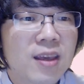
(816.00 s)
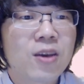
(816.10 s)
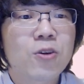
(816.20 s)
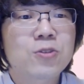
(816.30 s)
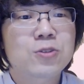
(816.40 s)

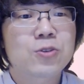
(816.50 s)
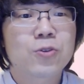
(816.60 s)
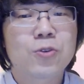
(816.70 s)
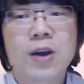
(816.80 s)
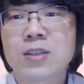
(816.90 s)

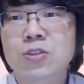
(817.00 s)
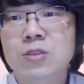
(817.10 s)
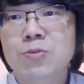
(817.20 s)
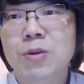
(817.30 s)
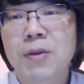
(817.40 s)
also I
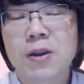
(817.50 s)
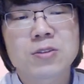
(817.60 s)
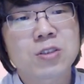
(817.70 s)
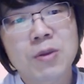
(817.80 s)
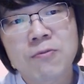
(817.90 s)
just
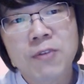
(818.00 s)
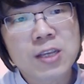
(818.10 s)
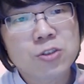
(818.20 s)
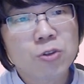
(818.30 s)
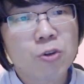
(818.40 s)
prepared some
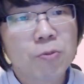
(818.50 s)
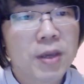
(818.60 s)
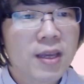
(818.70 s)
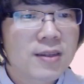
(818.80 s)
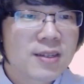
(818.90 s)
invasion
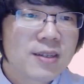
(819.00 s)
topic.